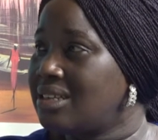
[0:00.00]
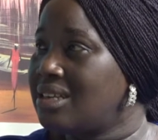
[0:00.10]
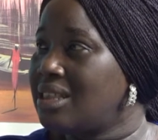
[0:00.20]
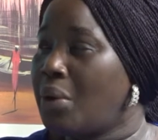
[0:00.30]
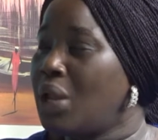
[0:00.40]

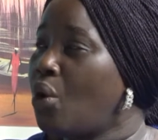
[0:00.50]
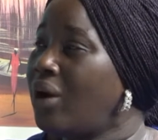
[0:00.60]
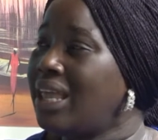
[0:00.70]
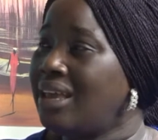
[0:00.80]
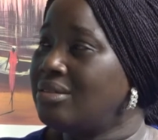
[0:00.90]
They were not
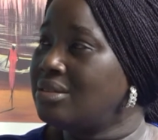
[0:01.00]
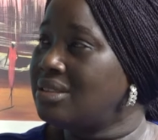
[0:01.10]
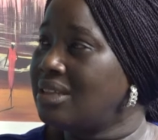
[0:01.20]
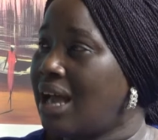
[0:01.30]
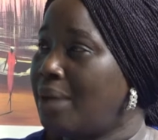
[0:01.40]
healed.
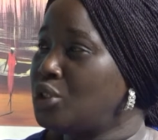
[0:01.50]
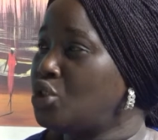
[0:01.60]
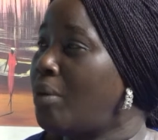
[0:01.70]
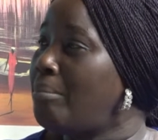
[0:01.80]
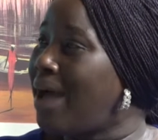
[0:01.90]
I'm
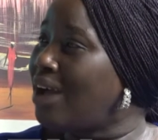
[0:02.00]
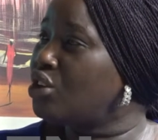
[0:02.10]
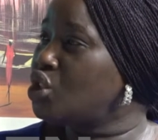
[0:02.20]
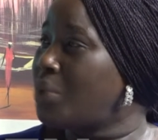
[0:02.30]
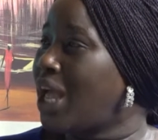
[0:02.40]
sure
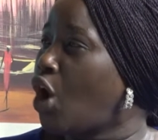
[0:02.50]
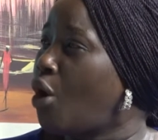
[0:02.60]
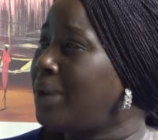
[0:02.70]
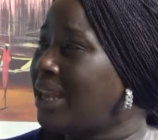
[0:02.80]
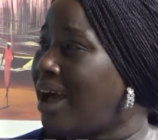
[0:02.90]
maggots were
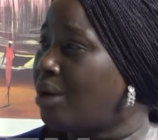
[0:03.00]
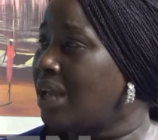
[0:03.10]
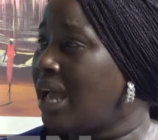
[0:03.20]
coming out.